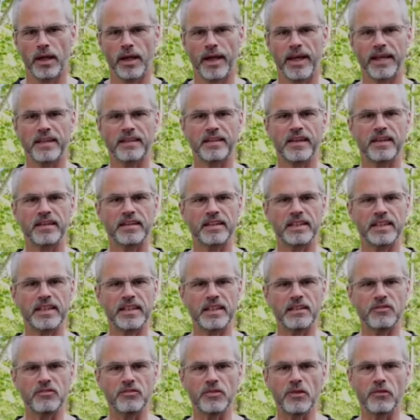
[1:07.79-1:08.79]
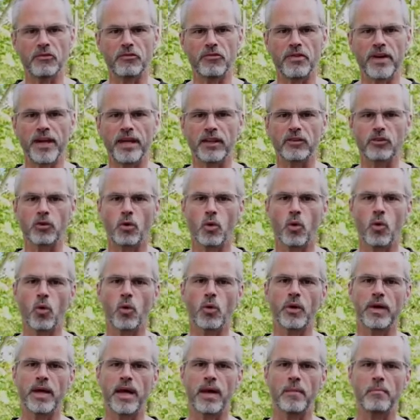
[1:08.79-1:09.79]
and can even affect
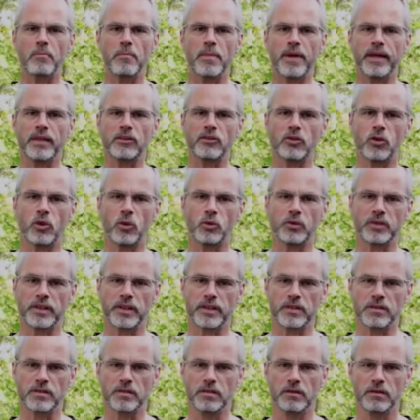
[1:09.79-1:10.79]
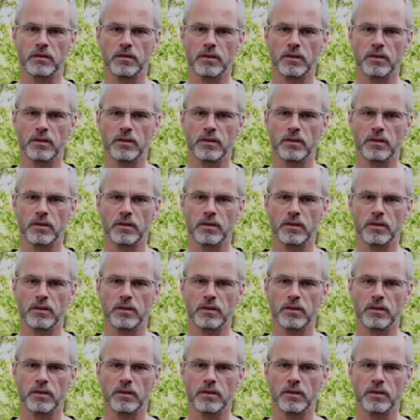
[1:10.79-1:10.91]
OEM-baked coatings.